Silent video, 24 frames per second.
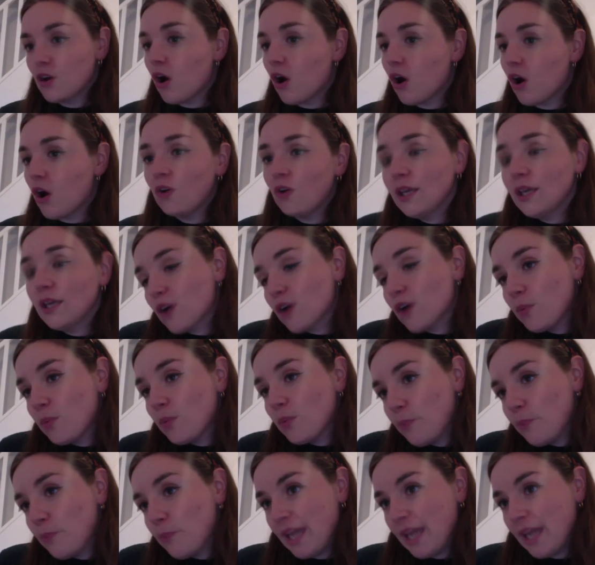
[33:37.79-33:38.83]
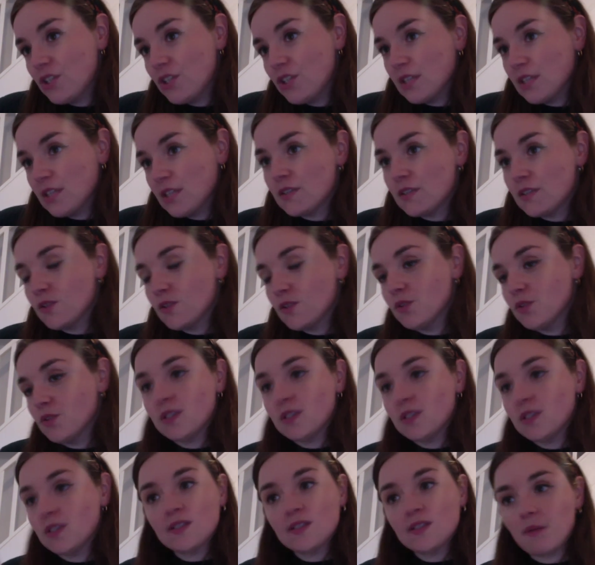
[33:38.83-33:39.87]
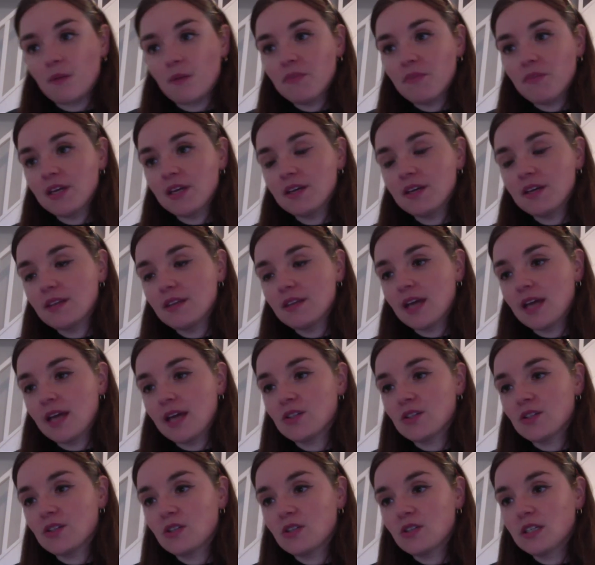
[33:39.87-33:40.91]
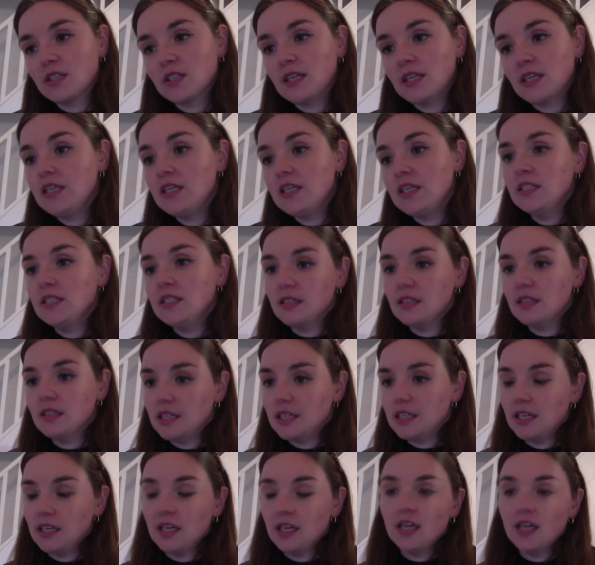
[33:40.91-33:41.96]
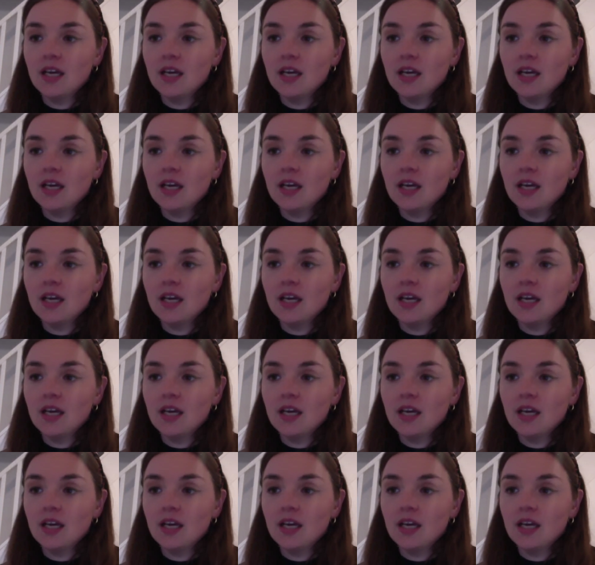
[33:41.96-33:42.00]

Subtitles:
only a couple pages, so it's something that you can easily